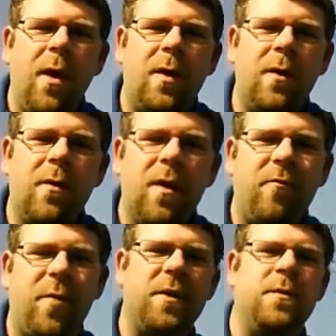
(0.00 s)

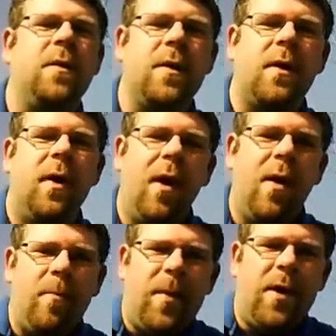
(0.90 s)
I've been doing
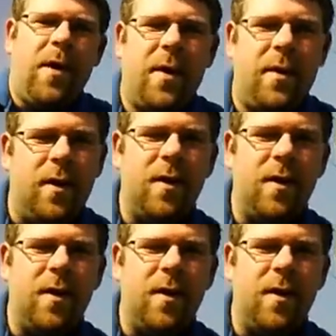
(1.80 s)
my